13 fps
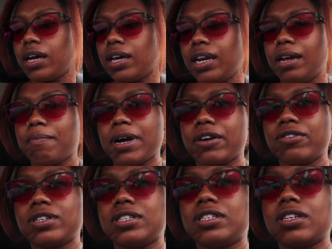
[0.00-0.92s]
getting my
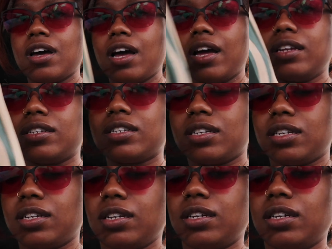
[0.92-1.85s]
croissant.
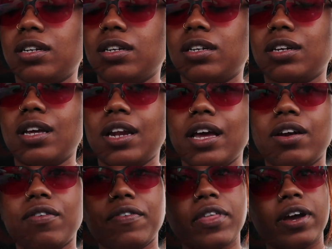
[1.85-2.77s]
Just gonna head
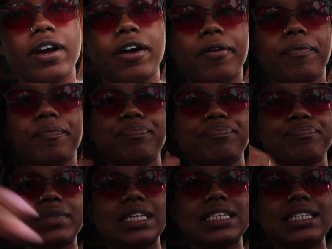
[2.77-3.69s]
over there.
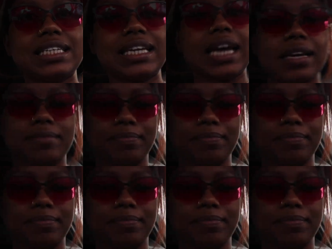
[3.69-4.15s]
See ya.